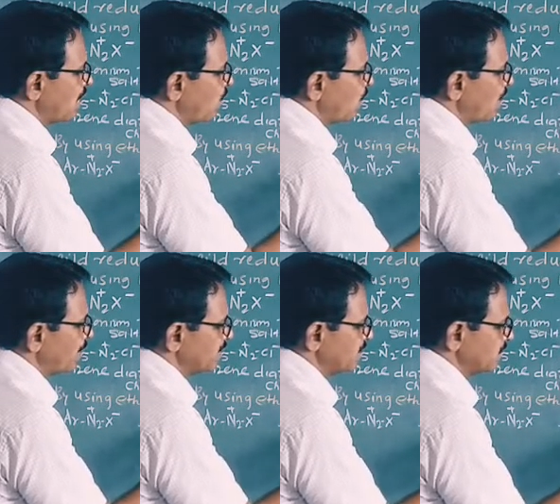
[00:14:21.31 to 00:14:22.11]
Now what I
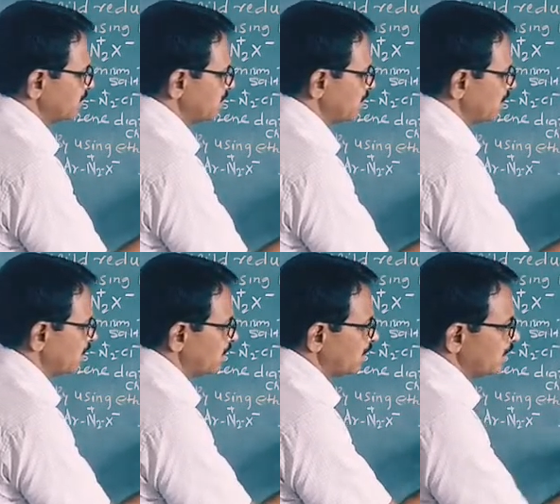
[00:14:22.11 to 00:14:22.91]
was
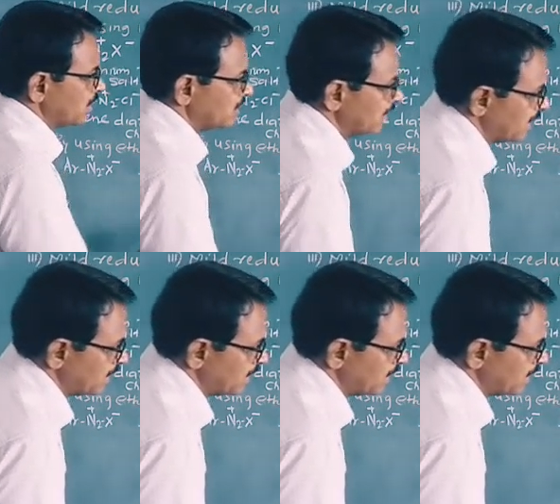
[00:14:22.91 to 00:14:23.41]
saying, then